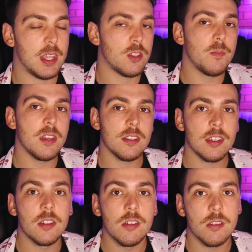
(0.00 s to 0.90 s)
There's
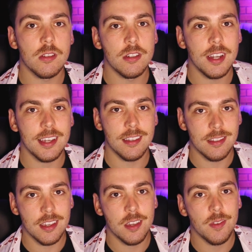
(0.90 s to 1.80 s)
obviously not a lot I can
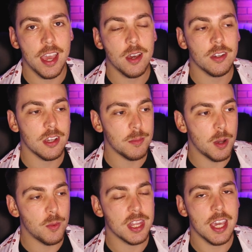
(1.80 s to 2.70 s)
say for how to come
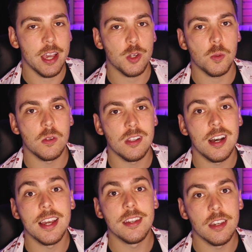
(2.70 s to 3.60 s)
up with the actual
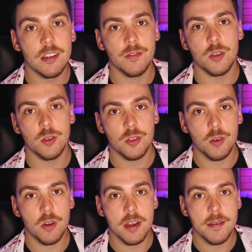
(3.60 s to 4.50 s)
idea for your
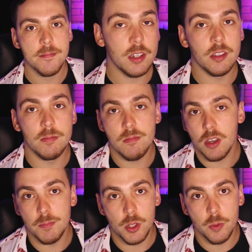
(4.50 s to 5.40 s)
story. It could
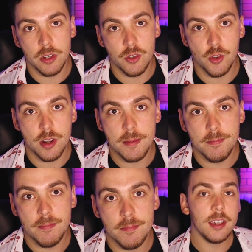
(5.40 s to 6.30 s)
come to you in a dream.